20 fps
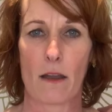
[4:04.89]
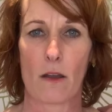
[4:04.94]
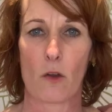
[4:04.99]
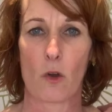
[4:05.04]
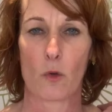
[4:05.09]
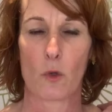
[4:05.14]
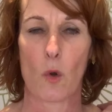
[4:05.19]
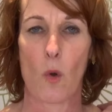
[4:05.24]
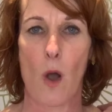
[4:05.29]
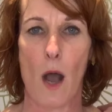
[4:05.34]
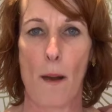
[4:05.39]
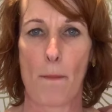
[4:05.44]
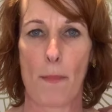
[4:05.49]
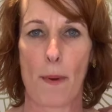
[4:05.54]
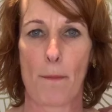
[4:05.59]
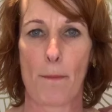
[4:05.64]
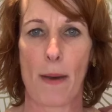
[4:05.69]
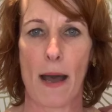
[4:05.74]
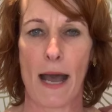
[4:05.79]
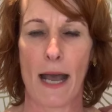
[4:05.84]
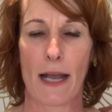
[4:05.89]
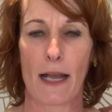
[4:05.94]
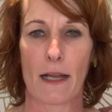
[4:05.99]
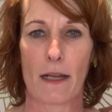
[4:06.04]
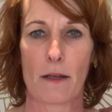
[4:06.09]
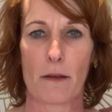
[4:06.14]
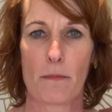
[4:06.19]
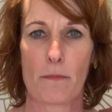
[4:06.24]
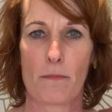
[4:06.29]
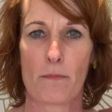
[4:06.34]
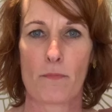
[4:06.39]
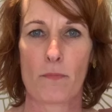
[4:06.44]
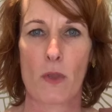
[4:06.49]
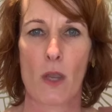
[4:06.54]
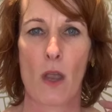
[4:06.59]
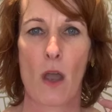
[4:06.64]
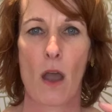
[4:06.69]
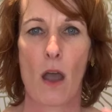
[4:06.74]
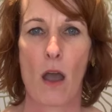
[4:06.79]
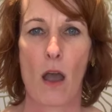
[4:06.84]
on your upper back.
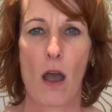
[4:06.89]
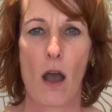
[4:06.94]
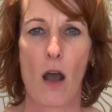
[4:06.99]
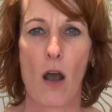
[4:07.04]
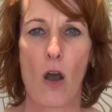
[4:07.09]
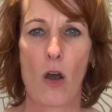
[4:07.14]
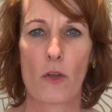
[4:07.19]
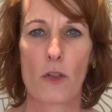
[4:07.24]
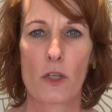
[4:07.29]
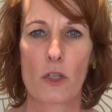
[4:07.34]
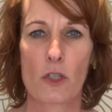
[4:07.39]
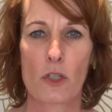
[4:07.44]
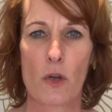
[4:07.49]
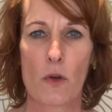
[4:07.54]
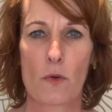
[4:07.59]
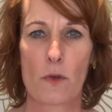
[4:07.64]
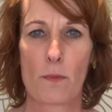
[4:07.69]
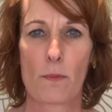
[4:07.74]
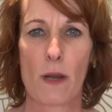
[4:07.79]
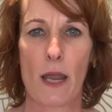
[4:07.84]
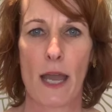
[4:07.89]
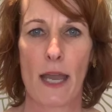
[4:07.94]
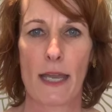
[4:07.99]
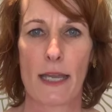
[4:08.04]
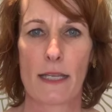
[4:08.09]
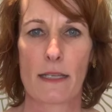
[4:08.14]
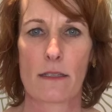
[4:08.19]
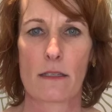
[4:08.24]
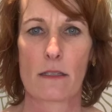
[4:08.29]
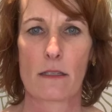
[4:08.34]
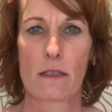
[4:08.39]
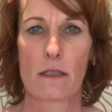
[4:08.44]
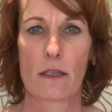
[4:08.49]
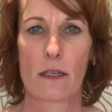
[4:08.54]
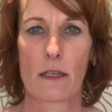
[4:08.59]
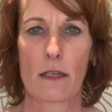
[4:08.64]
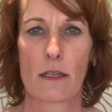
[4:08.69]
Are the shoulder blades